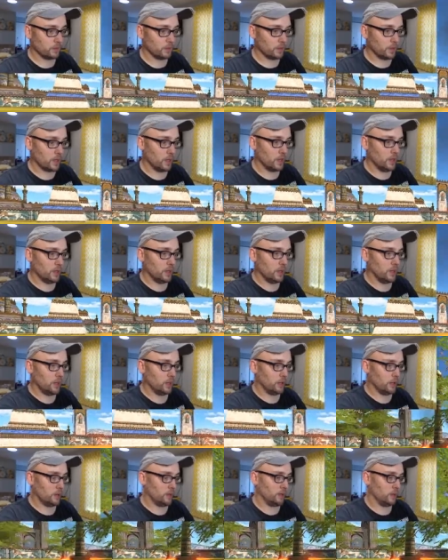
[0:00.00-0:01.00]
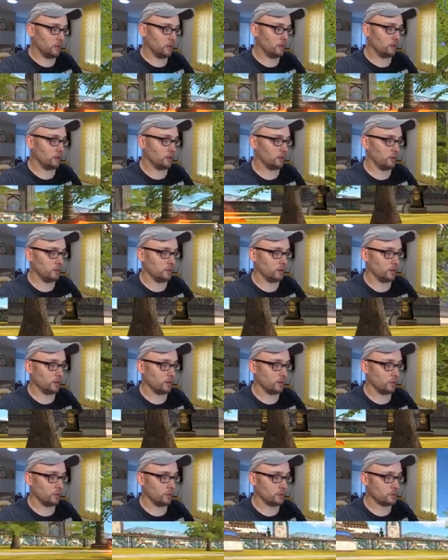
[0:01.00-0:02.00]
Hey! I
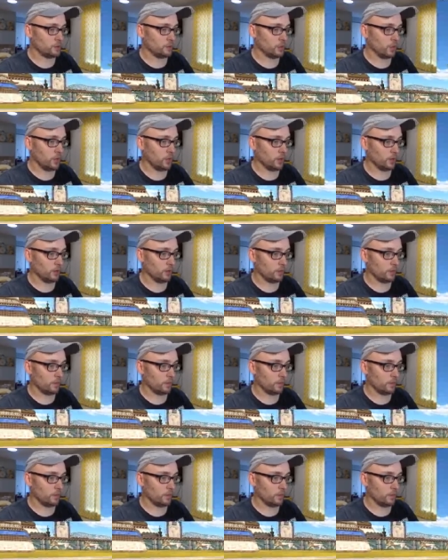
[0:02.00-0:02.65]
know there was more health